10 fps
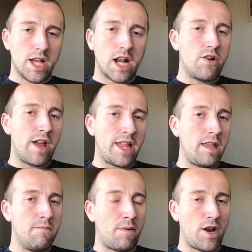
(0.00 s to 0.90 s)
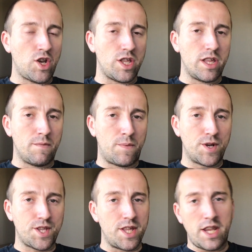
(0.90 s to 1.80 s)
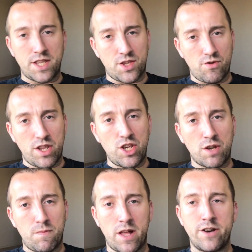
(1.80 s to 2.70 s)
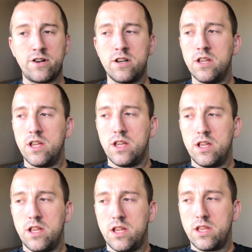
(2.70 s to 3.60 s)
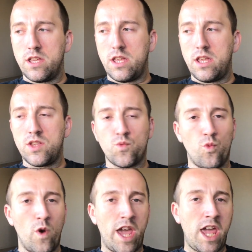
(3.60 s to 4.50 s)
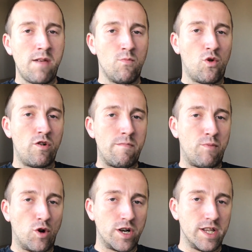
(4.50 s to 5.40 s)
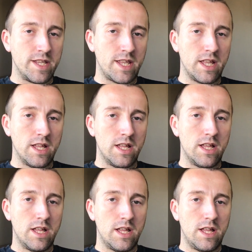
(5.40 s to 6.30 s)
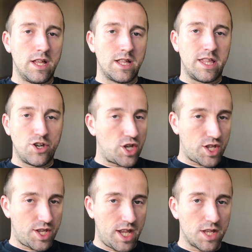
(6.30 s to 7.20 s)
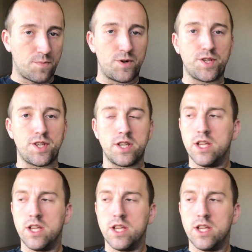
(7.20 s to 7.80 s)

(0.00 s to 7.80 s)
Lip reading: create the impression that the person that is a strategic planner is way more important than just a salesperson.